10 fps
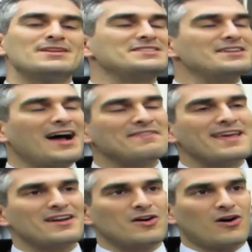It's not
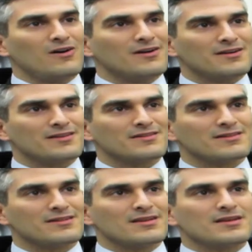that hard.
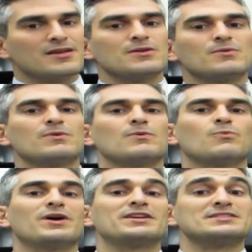
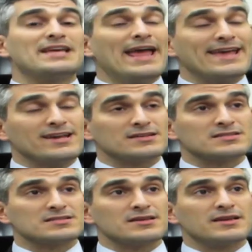What it
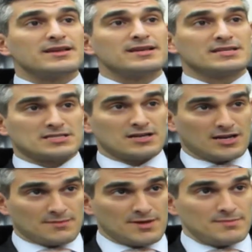takes is a
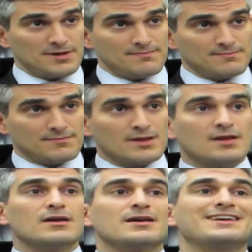commitment.
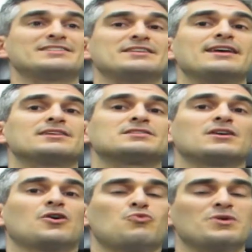It
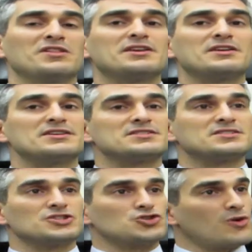takes a willingness
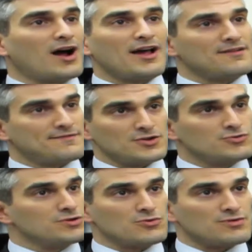to try a few
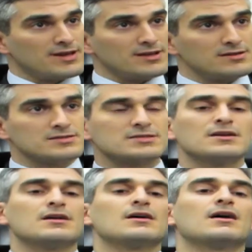new things,
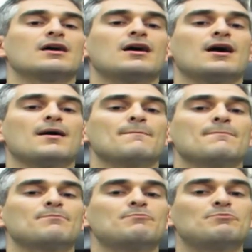
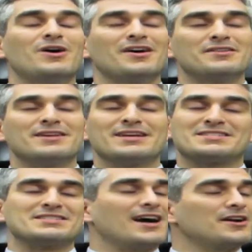but
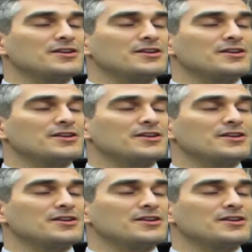it's not